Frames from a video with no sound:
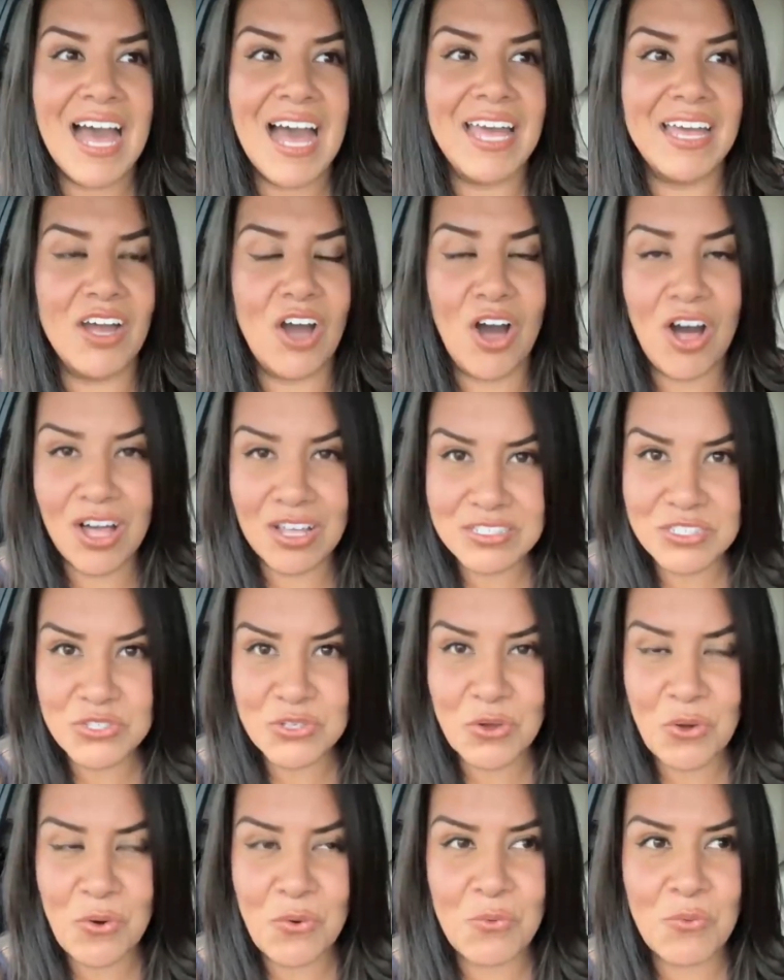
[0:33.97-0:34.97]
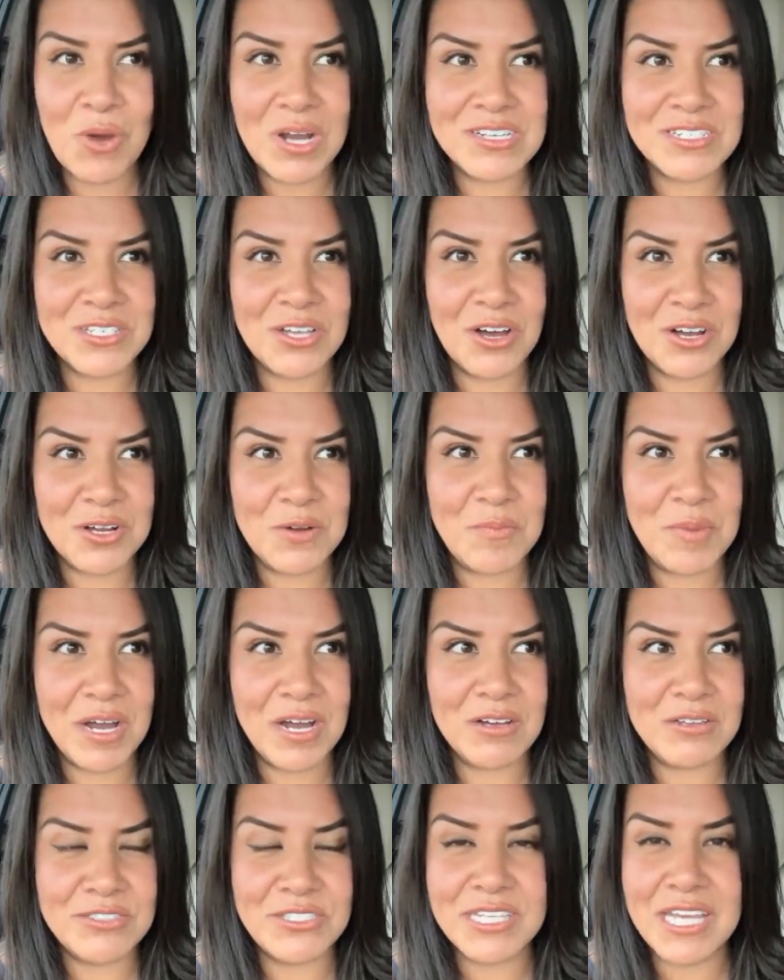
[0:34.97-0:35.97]
I also want to talk
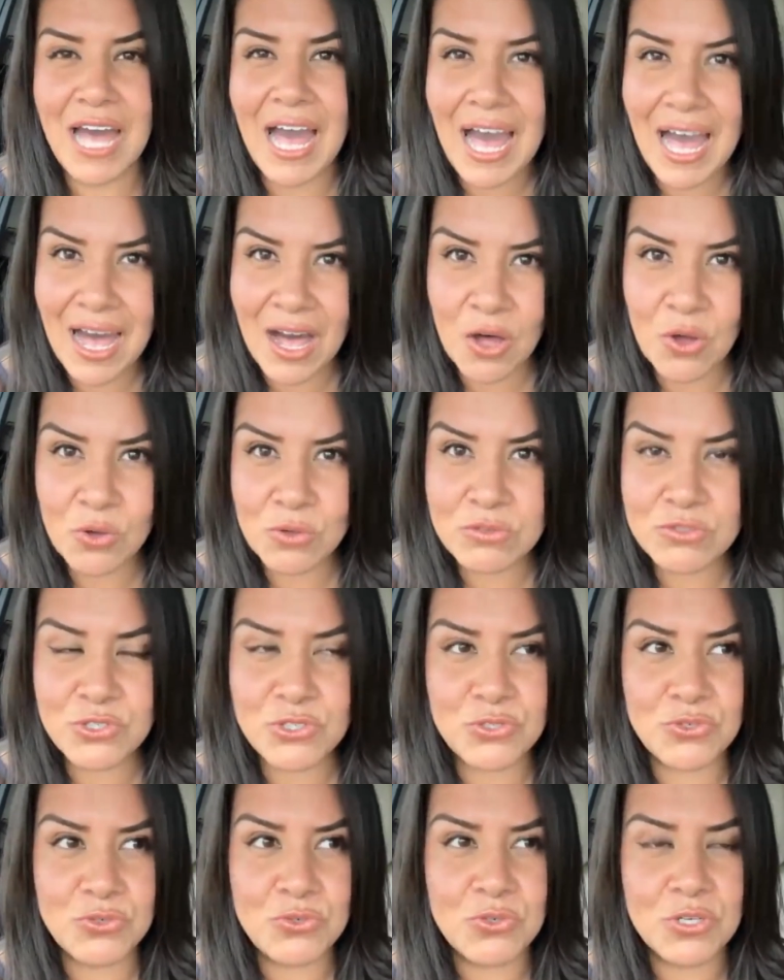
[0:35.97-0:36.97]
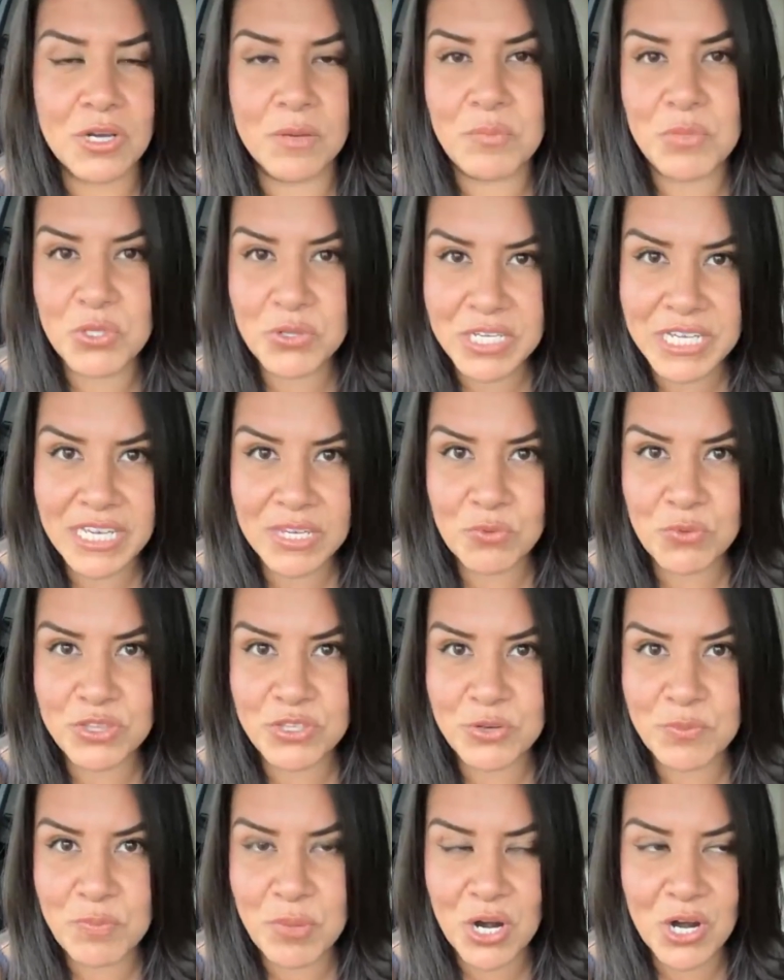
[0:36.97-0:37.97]
about how to communicate
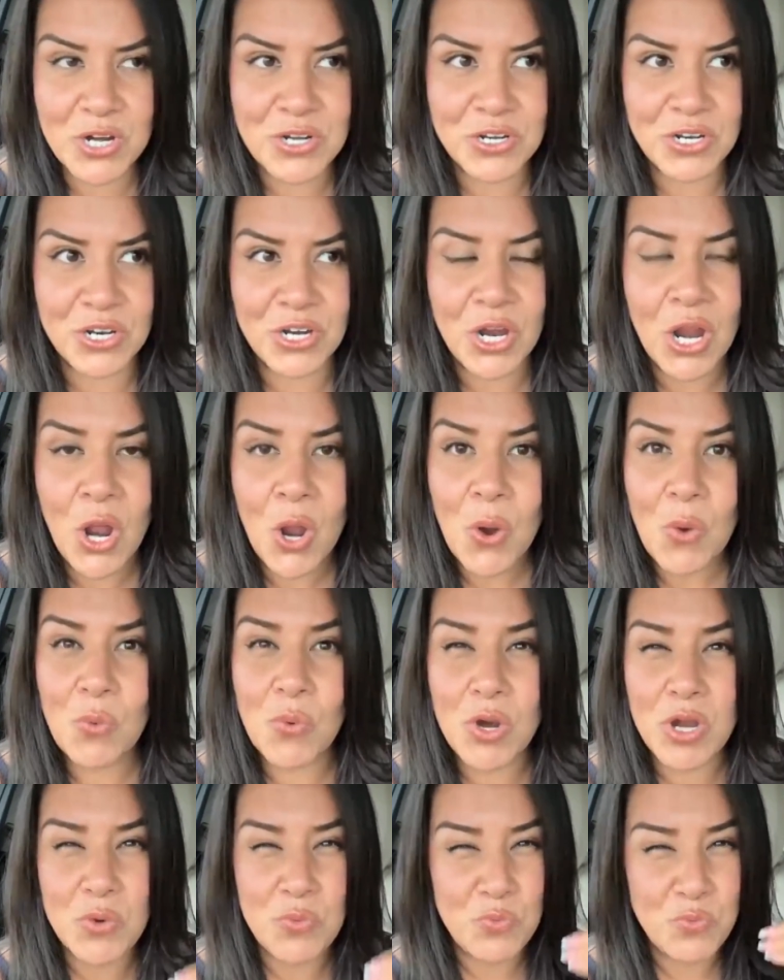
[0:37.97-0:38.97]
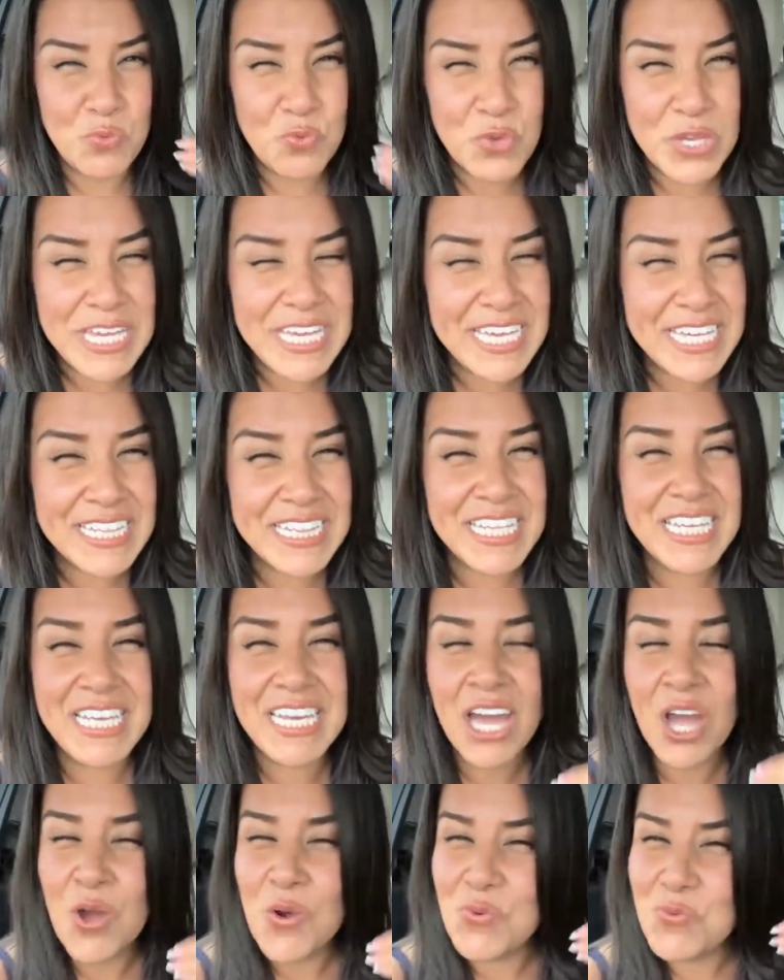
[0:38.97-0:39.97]
with your partner where it
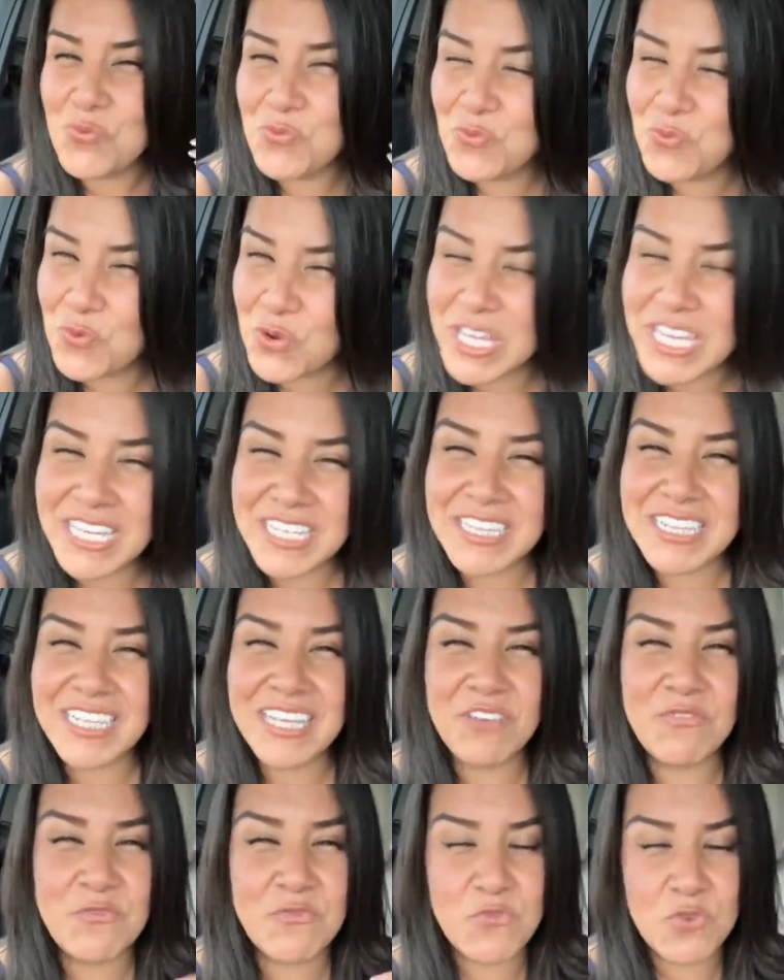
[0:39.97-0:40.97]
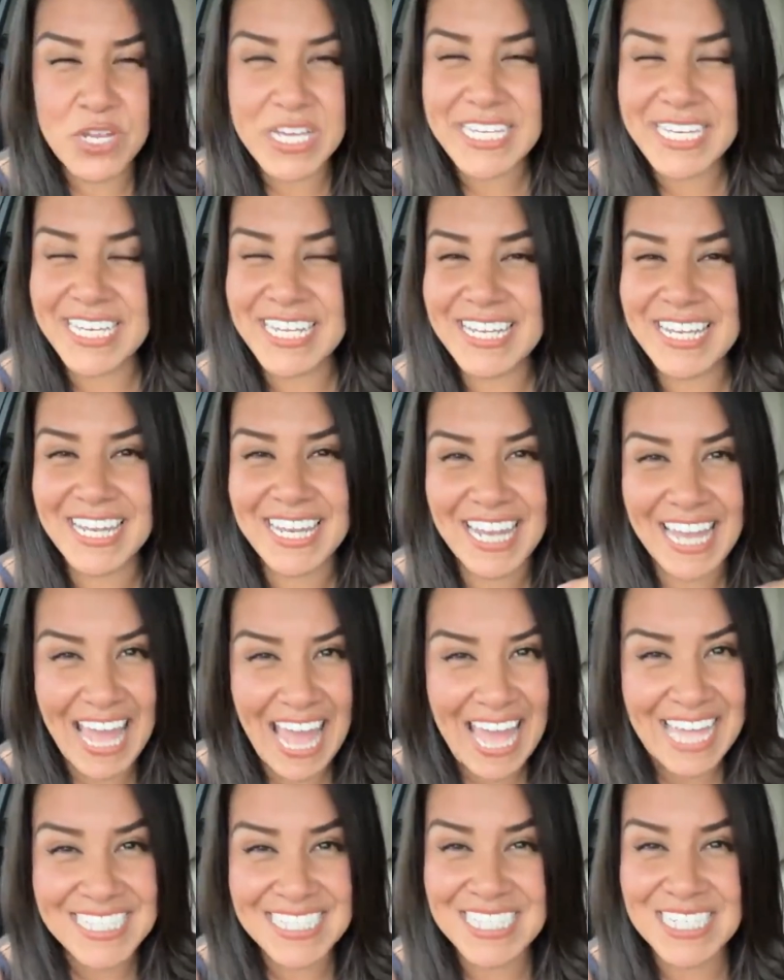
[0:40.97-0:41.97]
really, really freaking
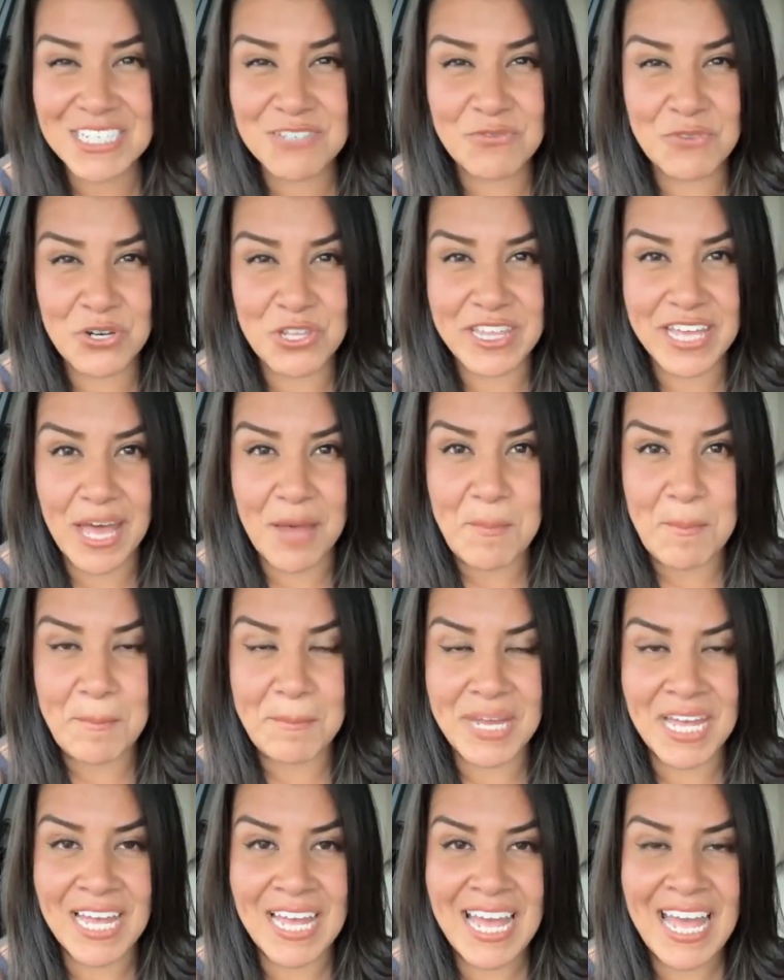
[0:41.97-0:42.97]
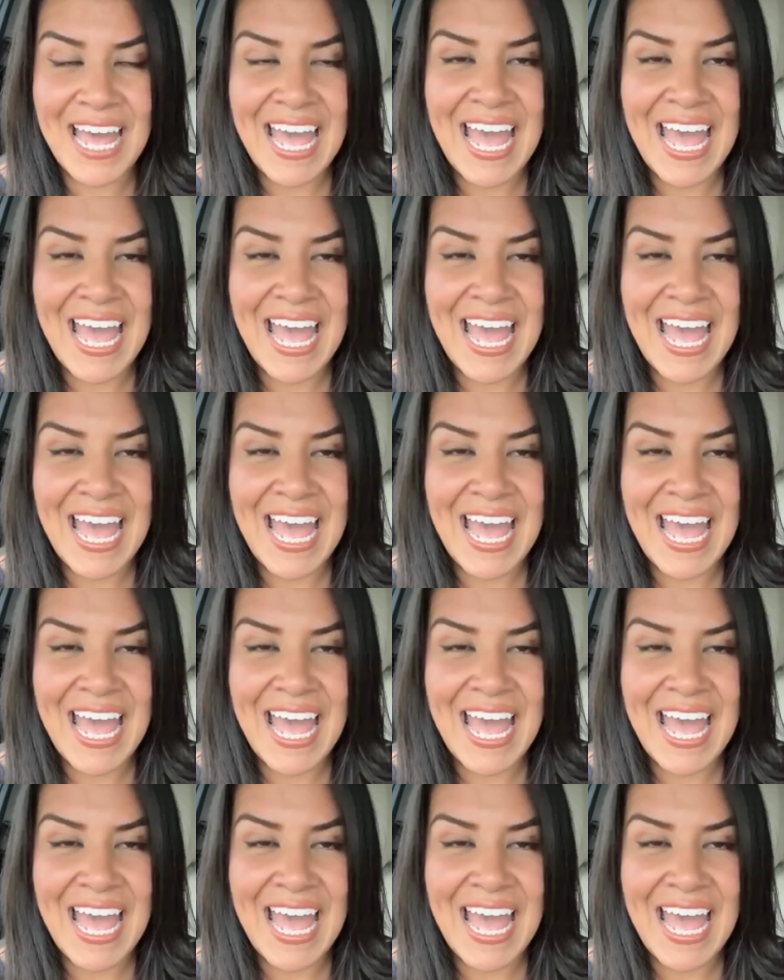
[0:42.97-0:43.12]
lands for them.